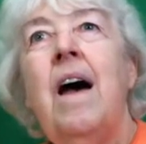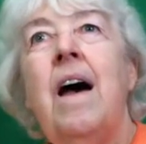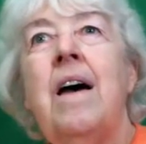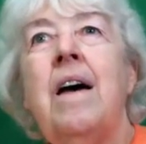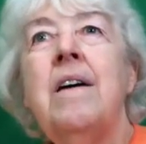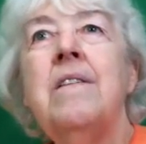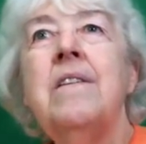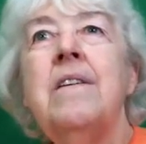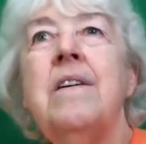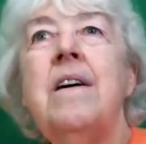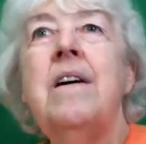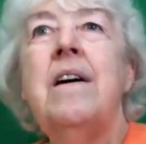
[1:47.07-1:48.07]
and
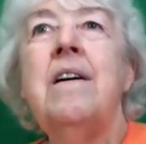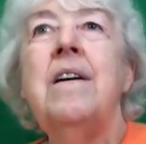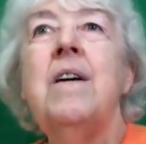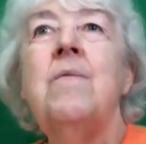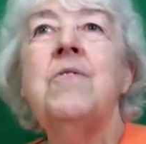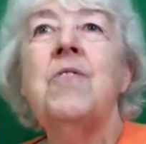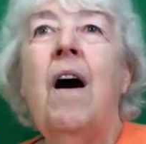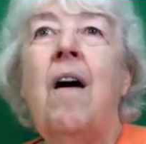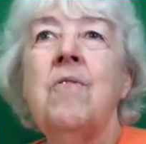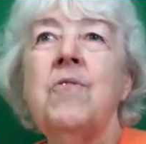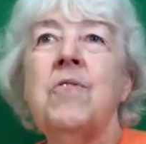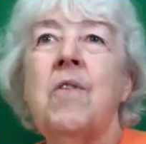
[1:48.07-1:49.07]
he was
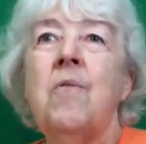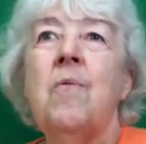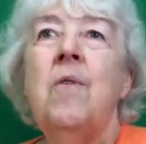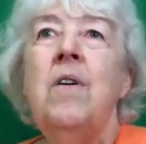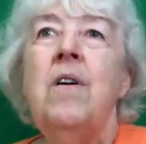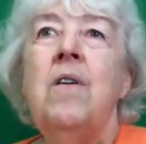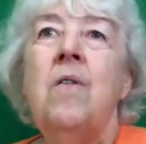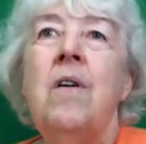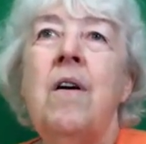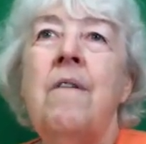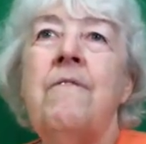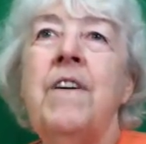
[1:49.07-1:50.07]
also
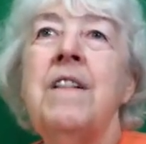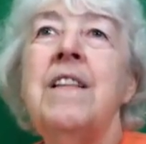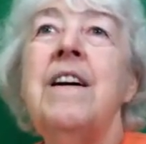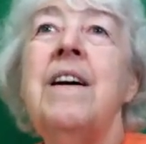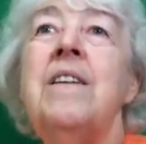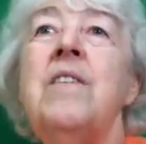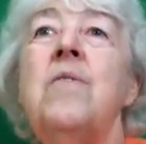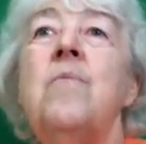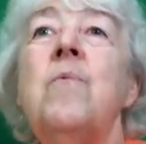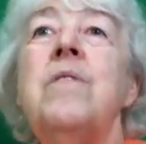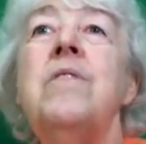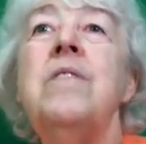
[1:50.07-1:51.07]
affiliated
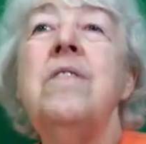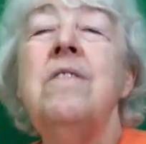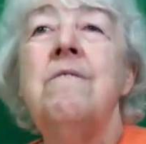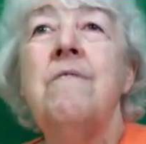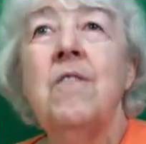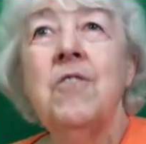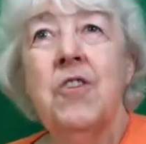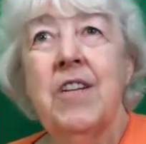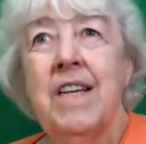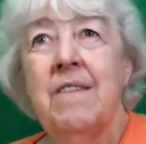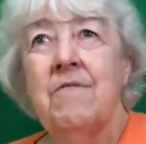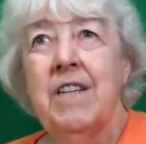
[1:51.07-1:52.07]
with the
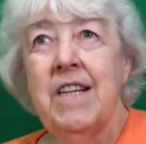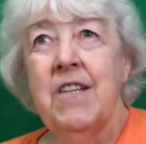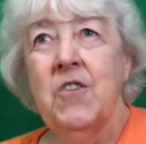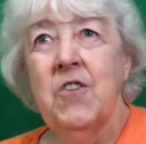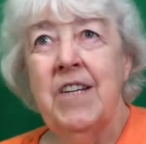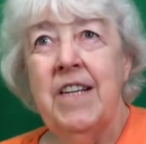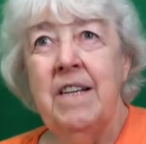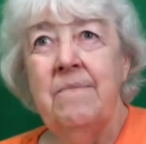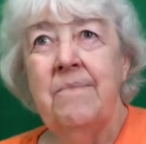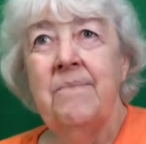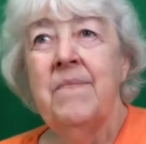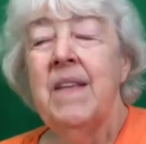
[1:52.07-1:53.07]
University of Tennessee.
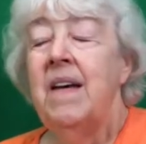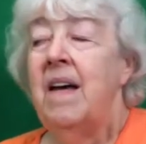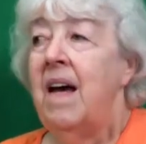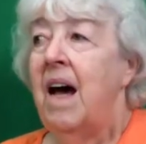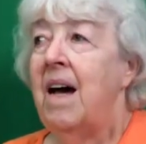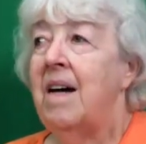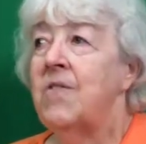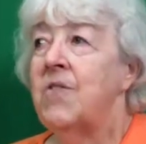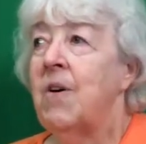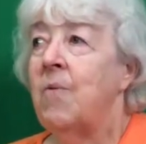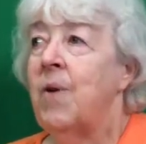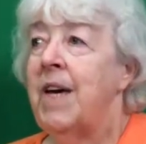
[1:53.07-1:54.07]
And
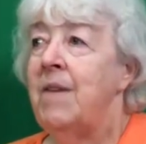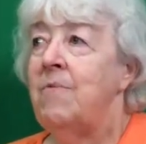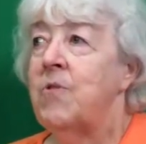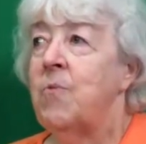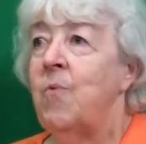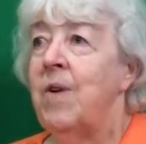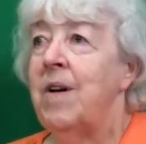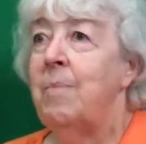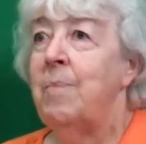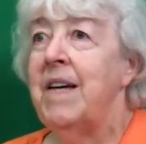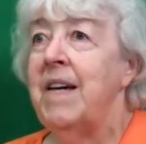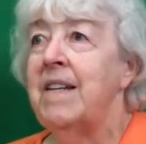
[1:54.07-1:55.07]
so he was real
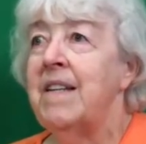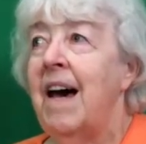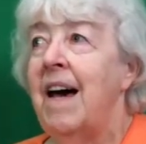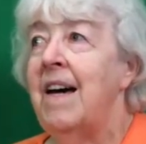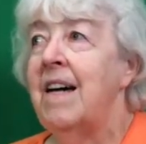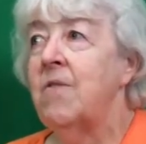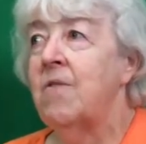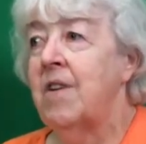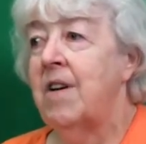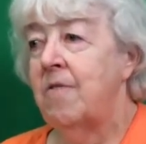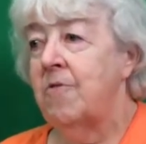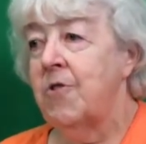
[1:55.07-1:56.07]
big in
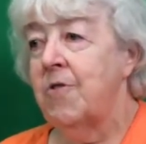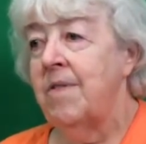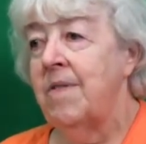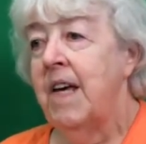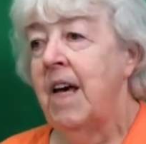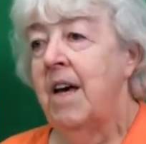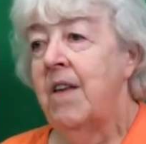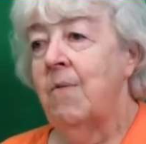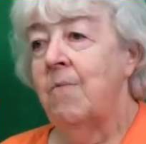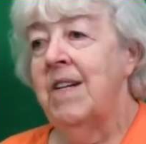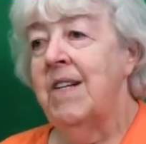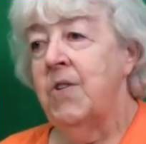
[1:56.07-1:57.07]
agriculture. The
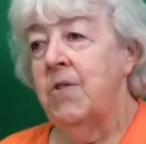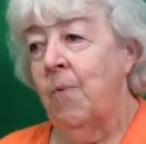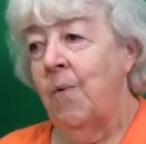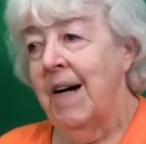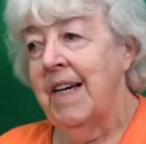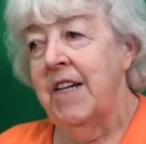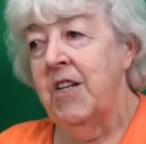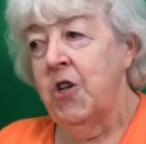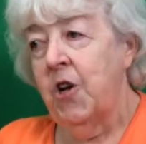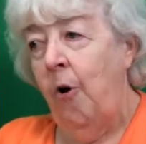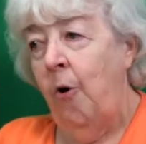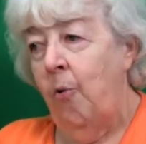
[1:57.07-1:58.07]
reason why he
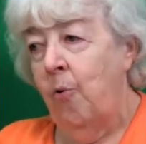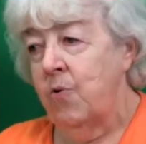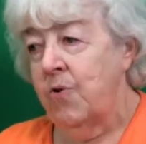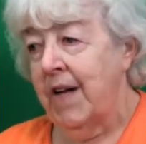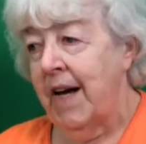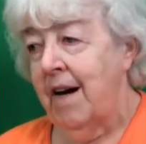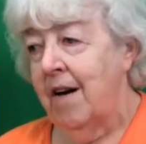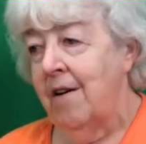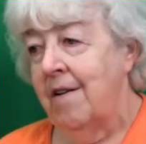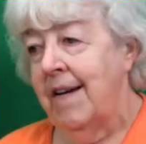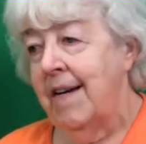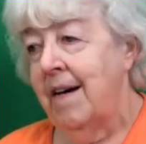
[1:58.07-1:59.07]
chose that
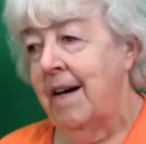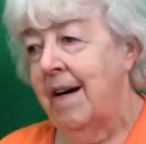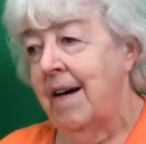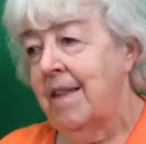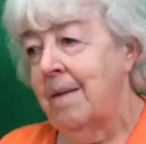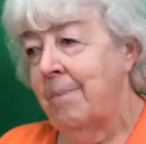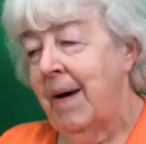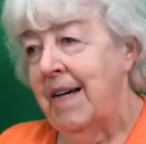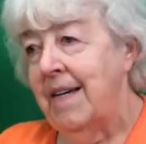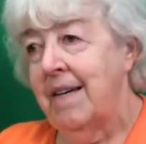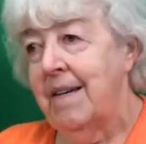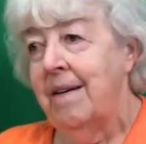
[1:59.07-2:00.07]
area at the
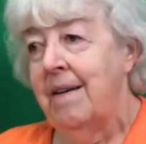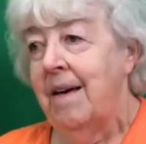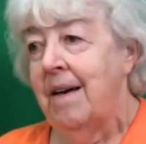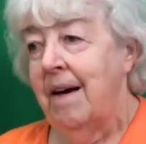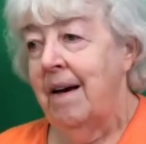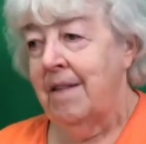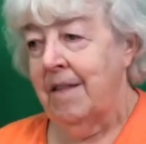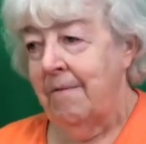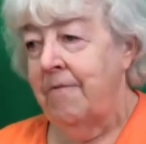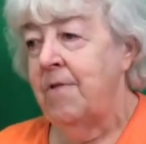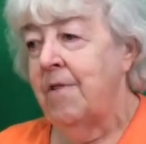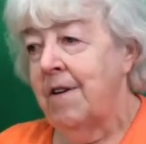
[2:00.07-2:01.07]
bank, at the
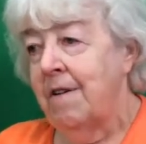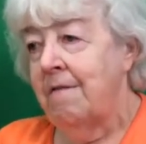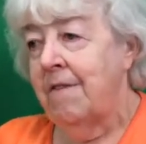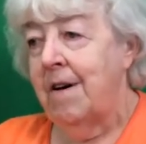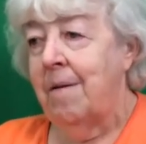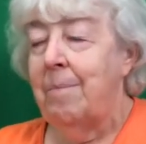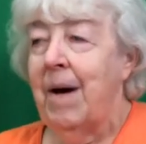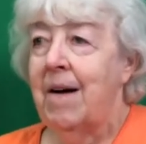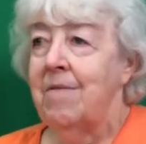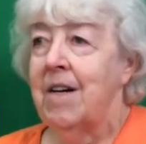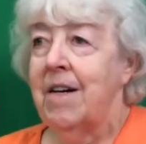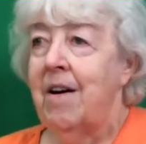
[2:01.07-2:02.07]
foot of Mount
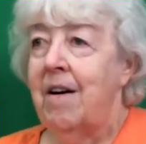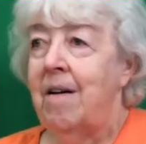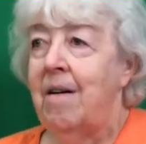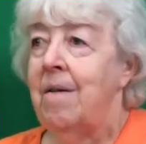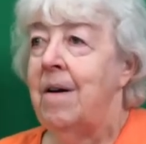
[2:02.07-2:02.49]
LeConte,